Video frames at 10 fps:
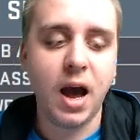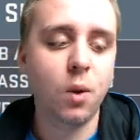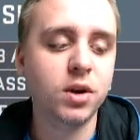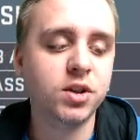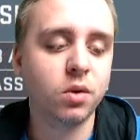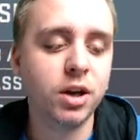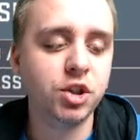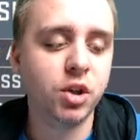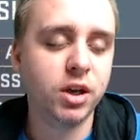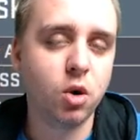I was
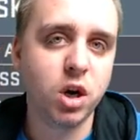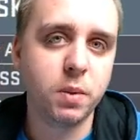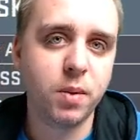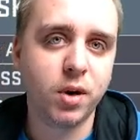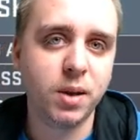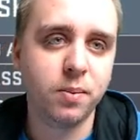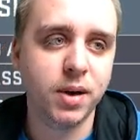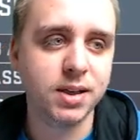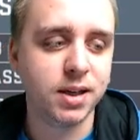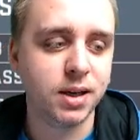originally going to be pretty
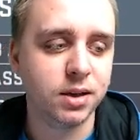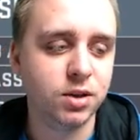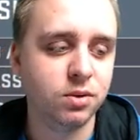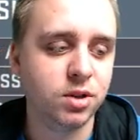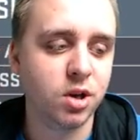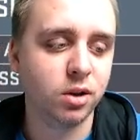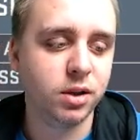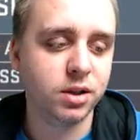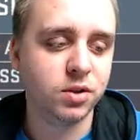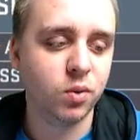busy to
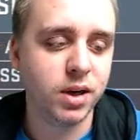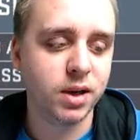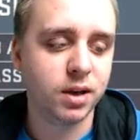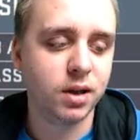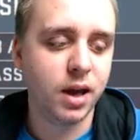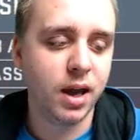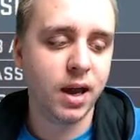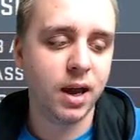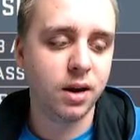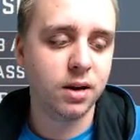start this week,
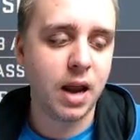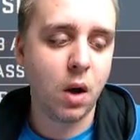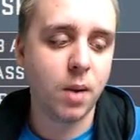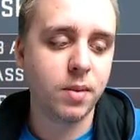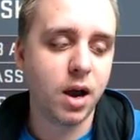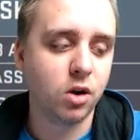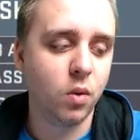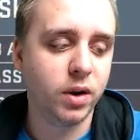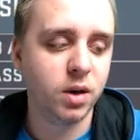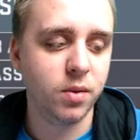and now I'm not
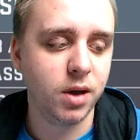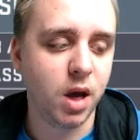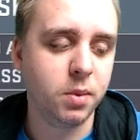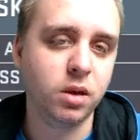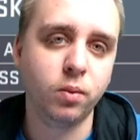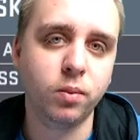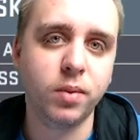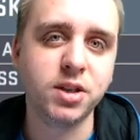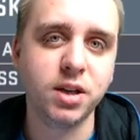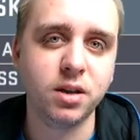going to be. I'll be
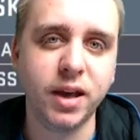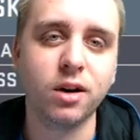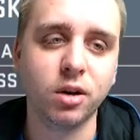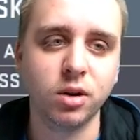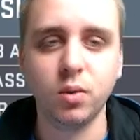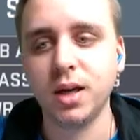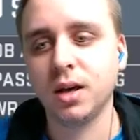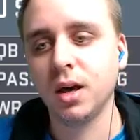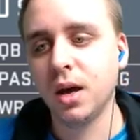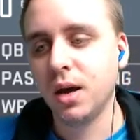busy later in the
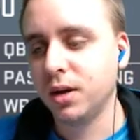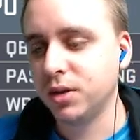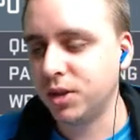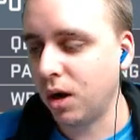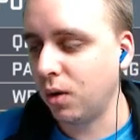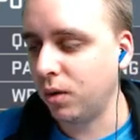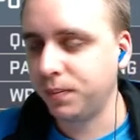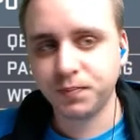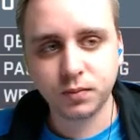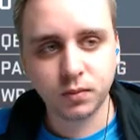week, so
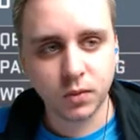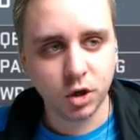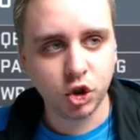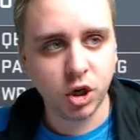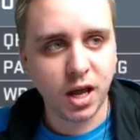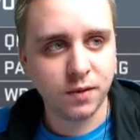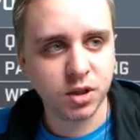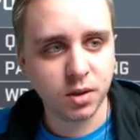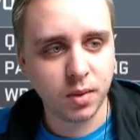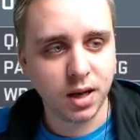should have
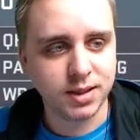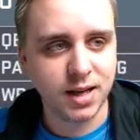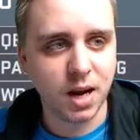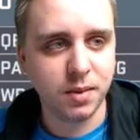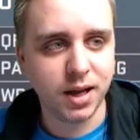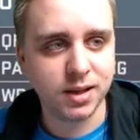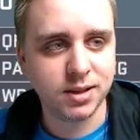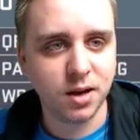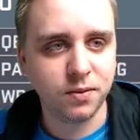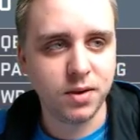some time to get
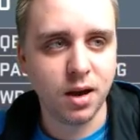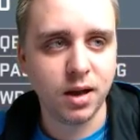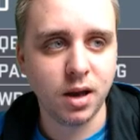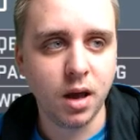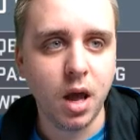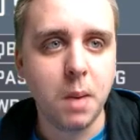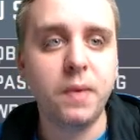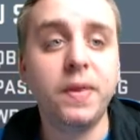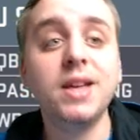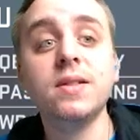stuff done.
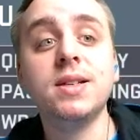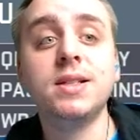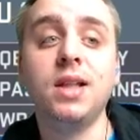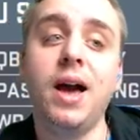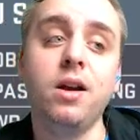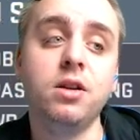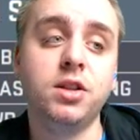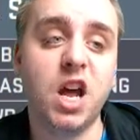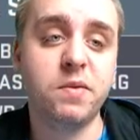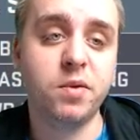But these are the
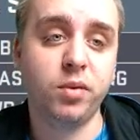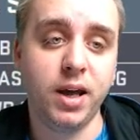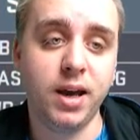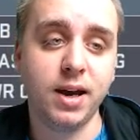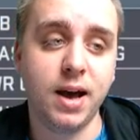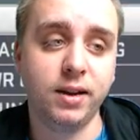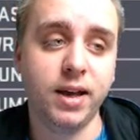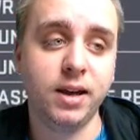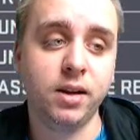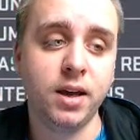sliders that I've been playing on
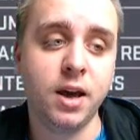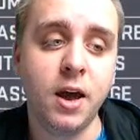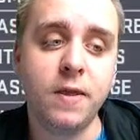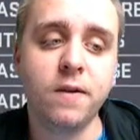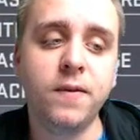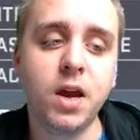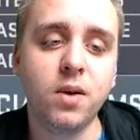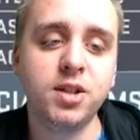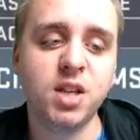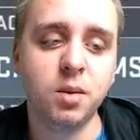lately. They're
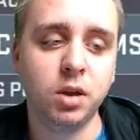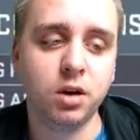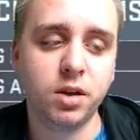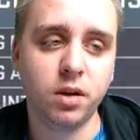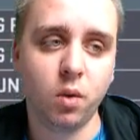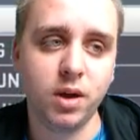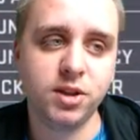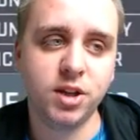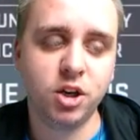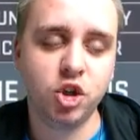very similar to the
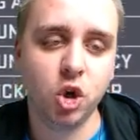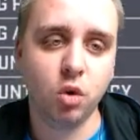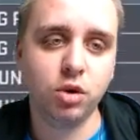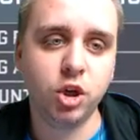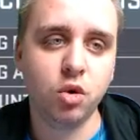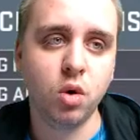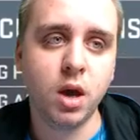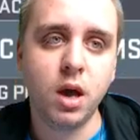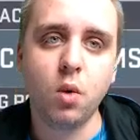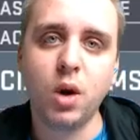ones I showed you
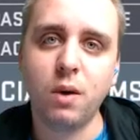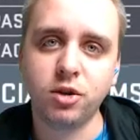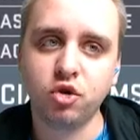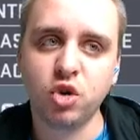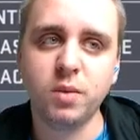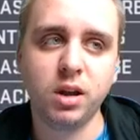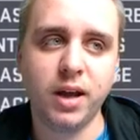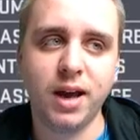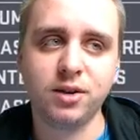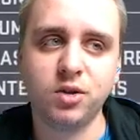when I was streaming
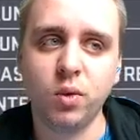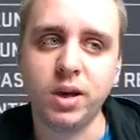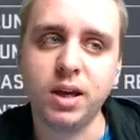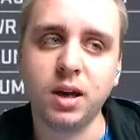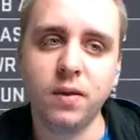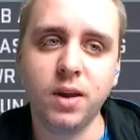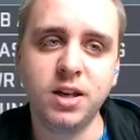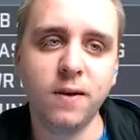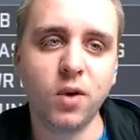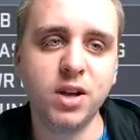last week. The
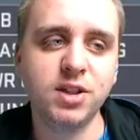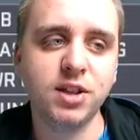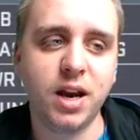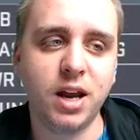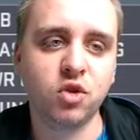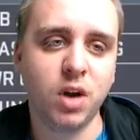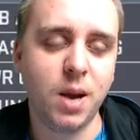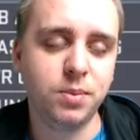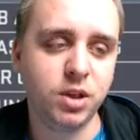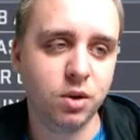difference is that I
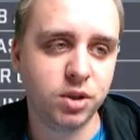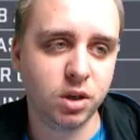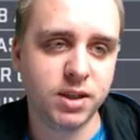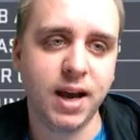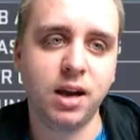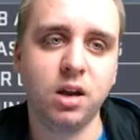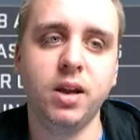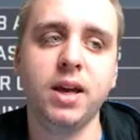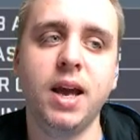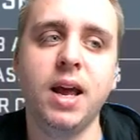dropped user
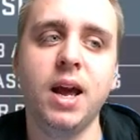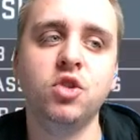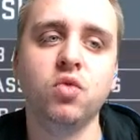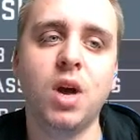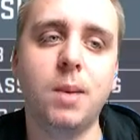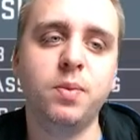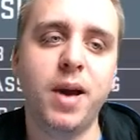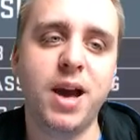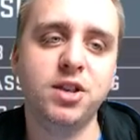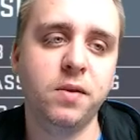tackling and I dropped
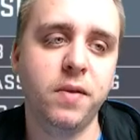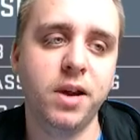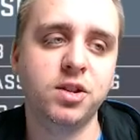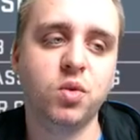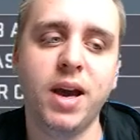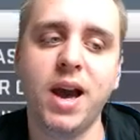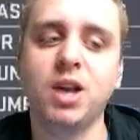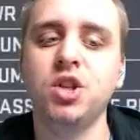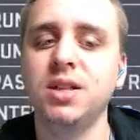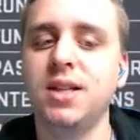pass defense
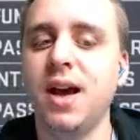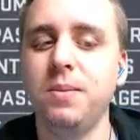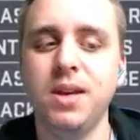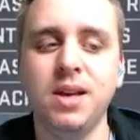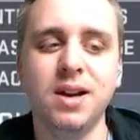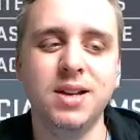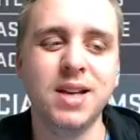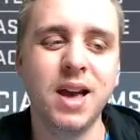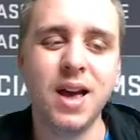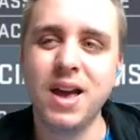reaction time
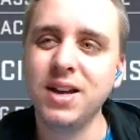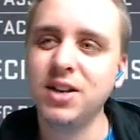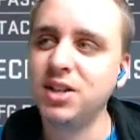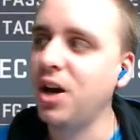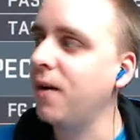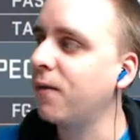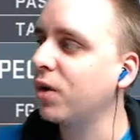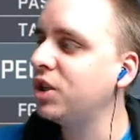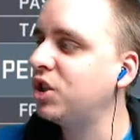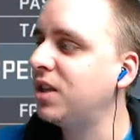because just
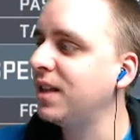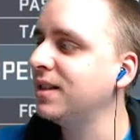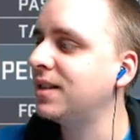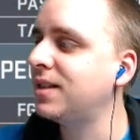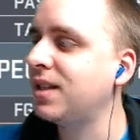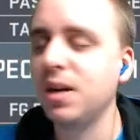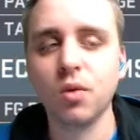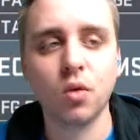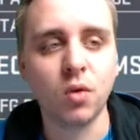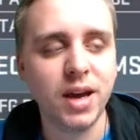coverage didn't
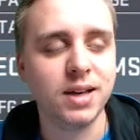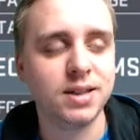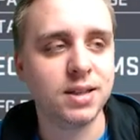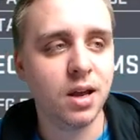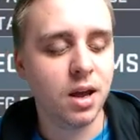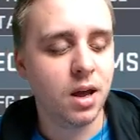seem right.